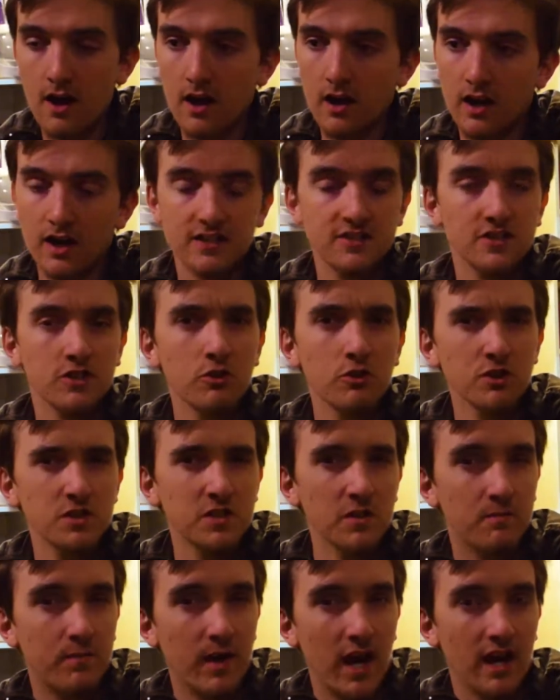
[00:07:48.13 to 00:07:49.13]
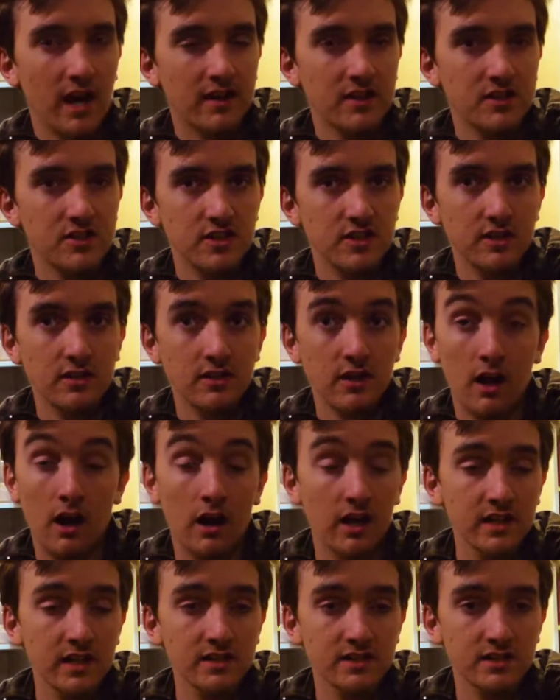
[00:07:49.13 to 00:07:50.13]
exclusive packaging
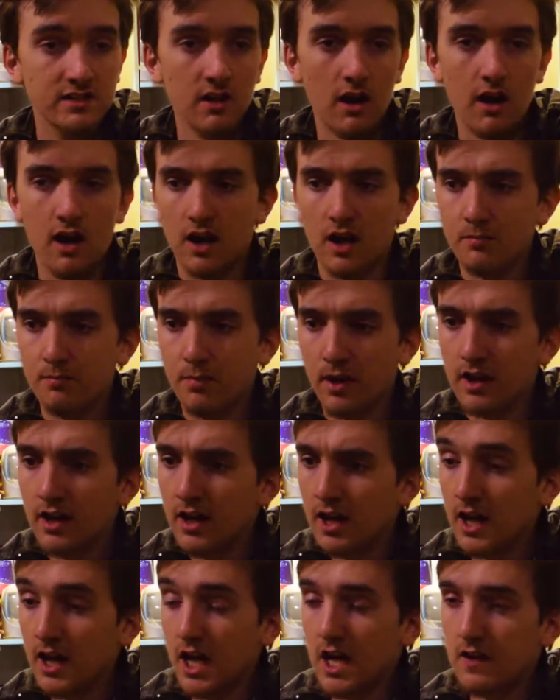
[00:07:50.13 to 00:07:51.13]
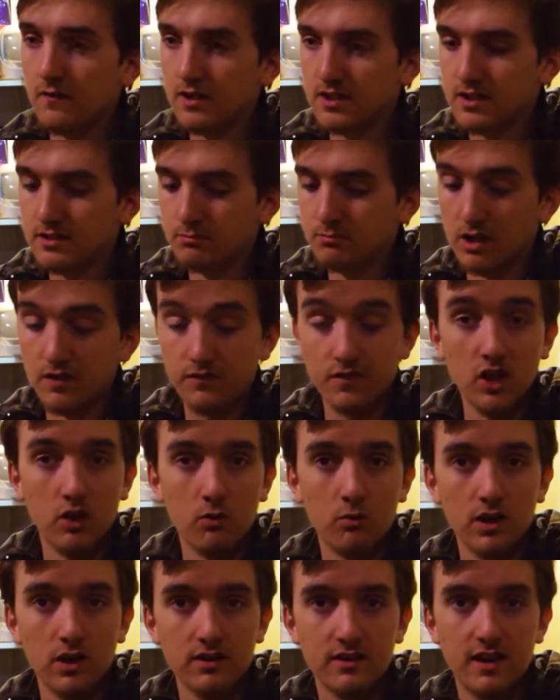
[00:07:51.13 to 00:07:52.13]
in stock. But if you
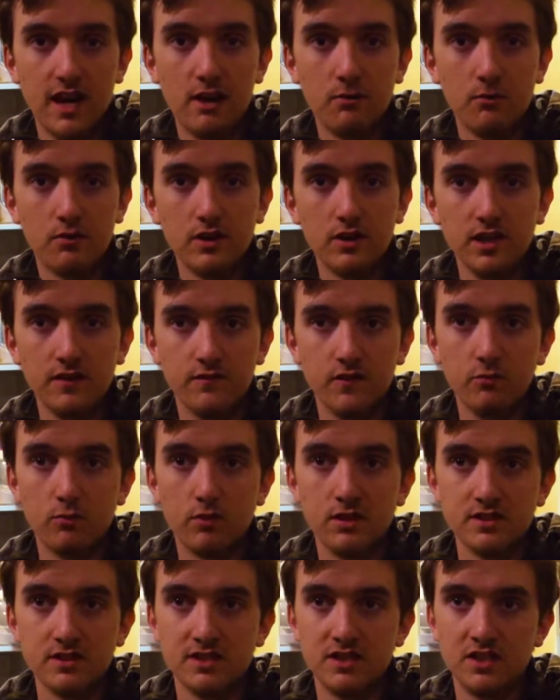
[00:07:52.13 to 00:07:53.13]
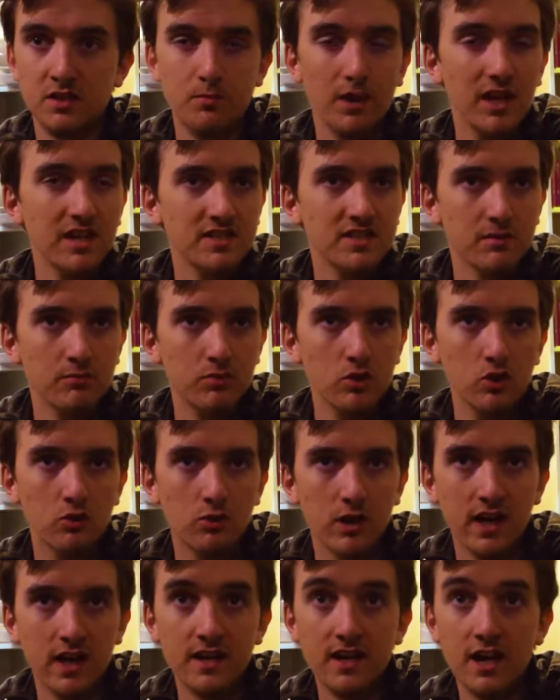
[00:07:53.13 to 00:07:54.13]
don't want that one, if you want just the basic
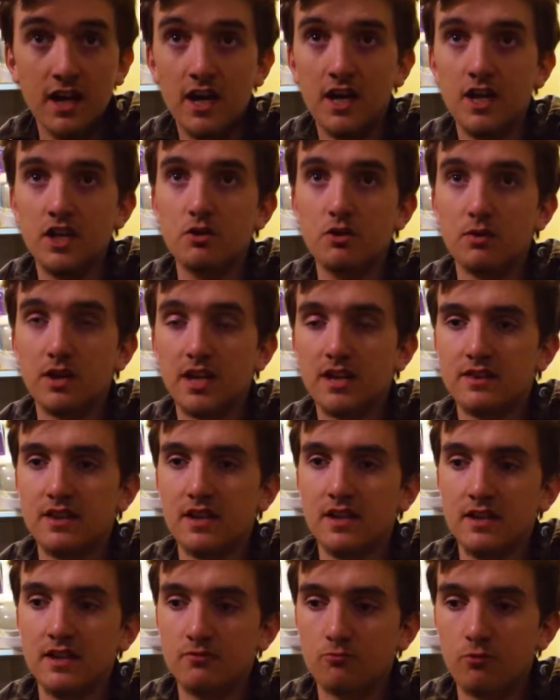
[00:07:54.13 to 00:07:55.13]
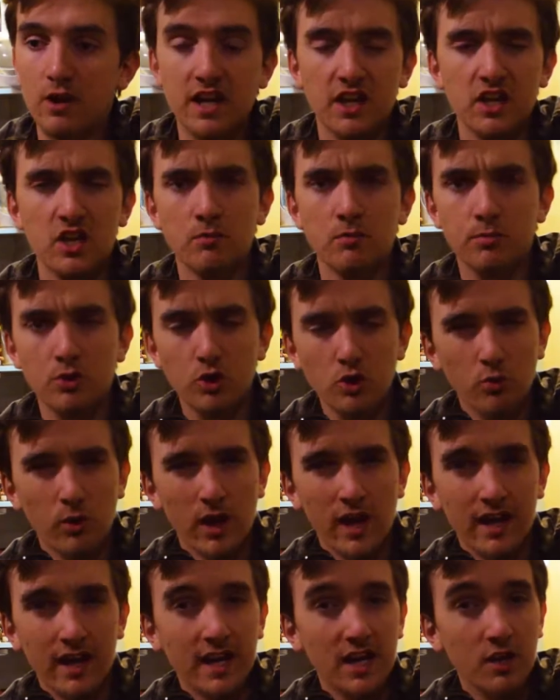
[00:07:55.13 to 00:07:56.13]
Blu-ray, you can get the regular
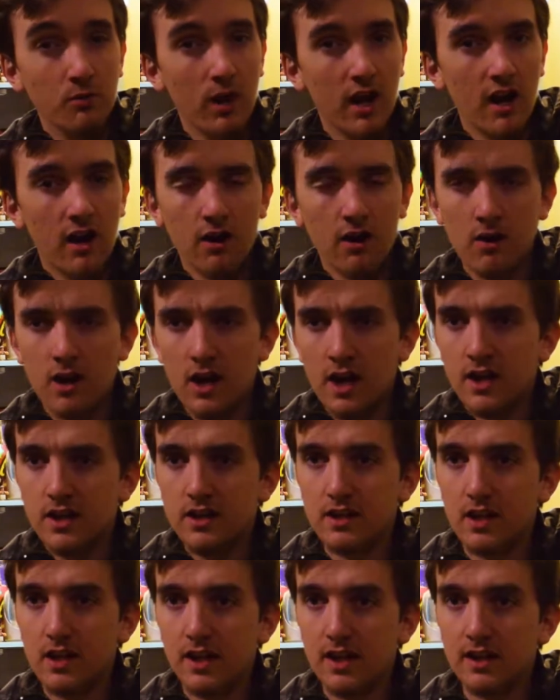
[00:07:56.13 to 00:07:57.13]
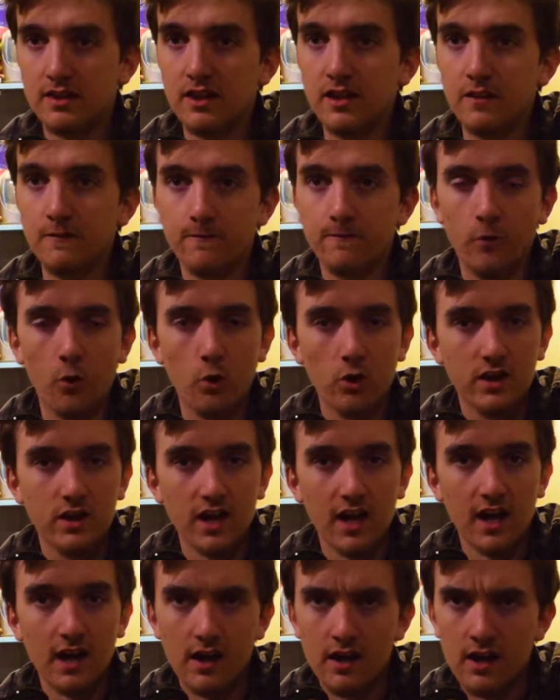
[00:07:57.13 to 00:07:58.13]
Blu-ray anywhere. You can get the
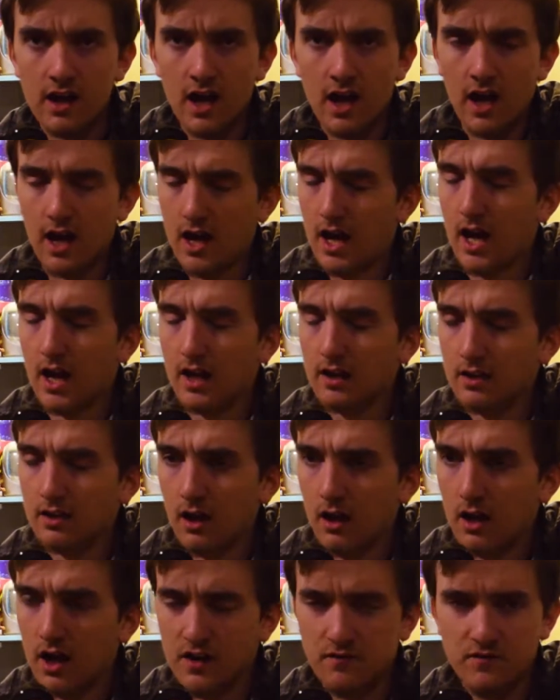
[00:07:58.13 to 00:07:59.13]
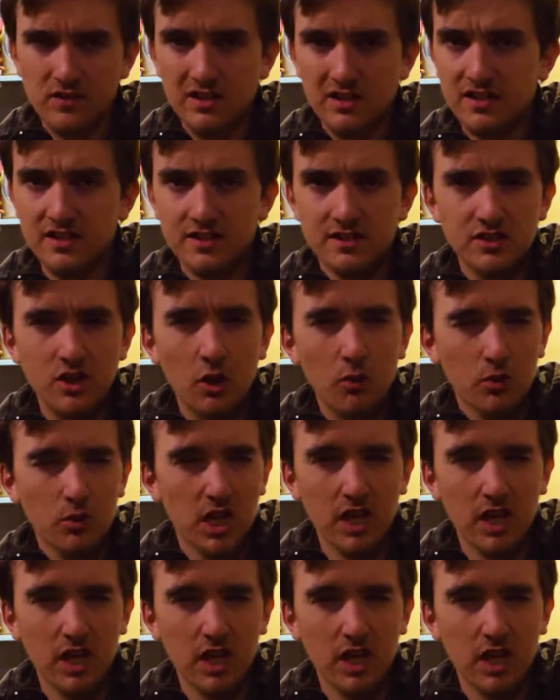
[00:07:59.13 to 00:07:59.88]
4K, and if you just don't